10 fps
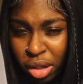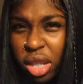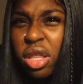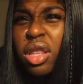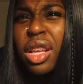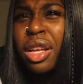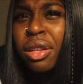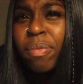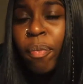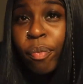This is the
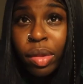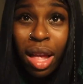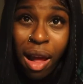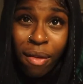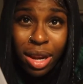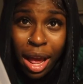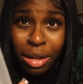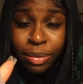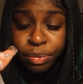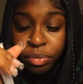end of
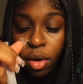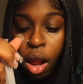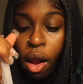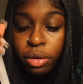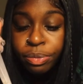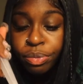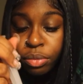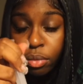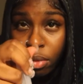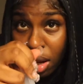
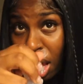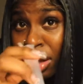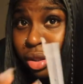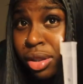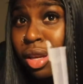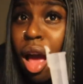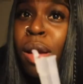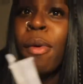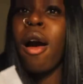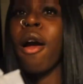today. See y'all
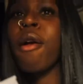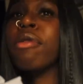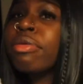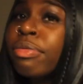tomorrow.